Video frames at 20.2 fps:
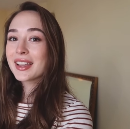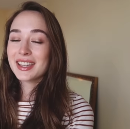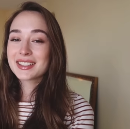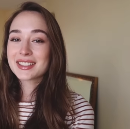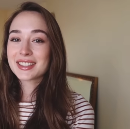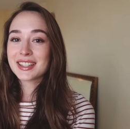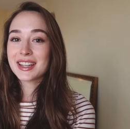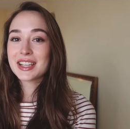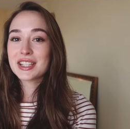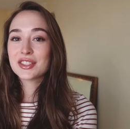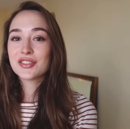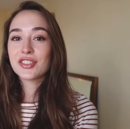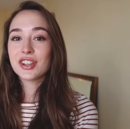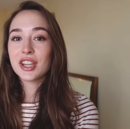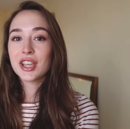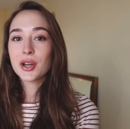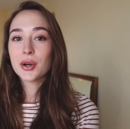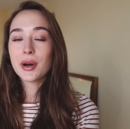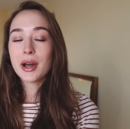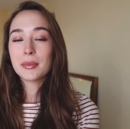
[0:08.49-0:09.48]
In today's
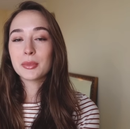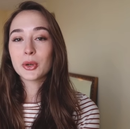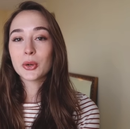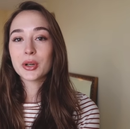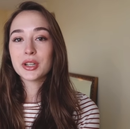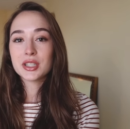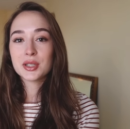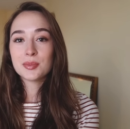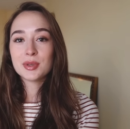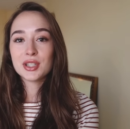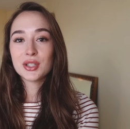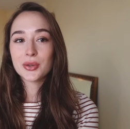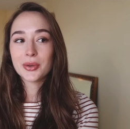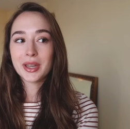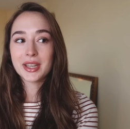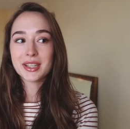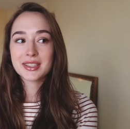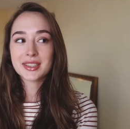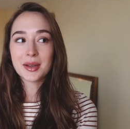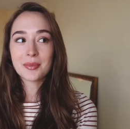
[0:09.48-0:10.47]
video, I'm going to be
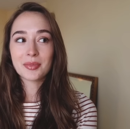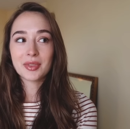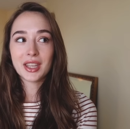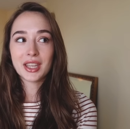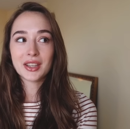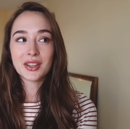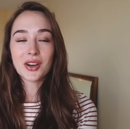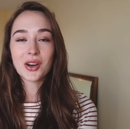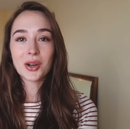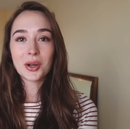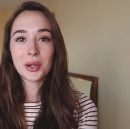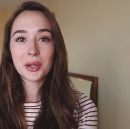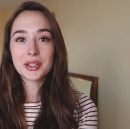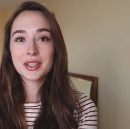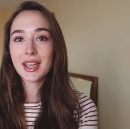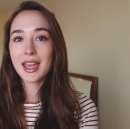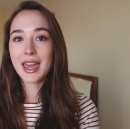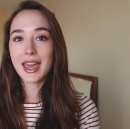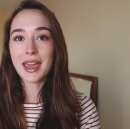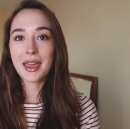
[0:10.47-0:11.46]
doing something called
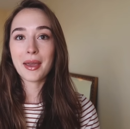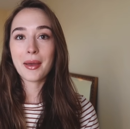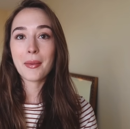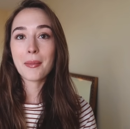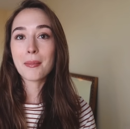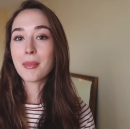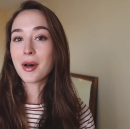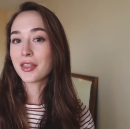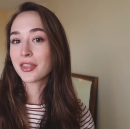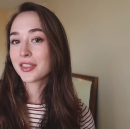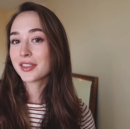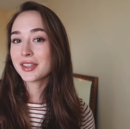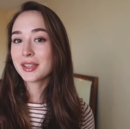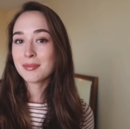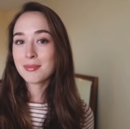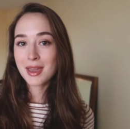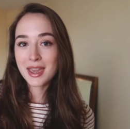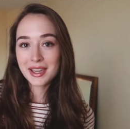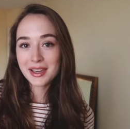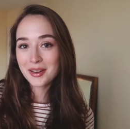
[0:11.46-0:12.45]
a monthly
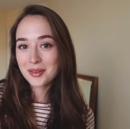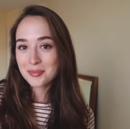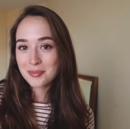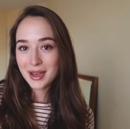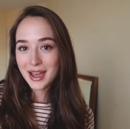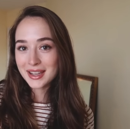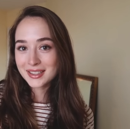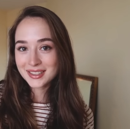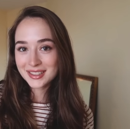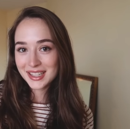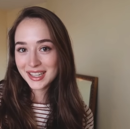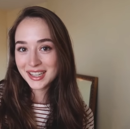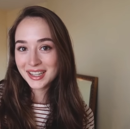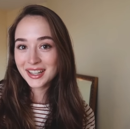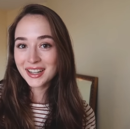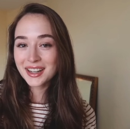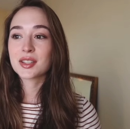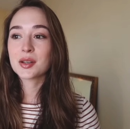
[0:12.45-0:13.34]
makeup basket.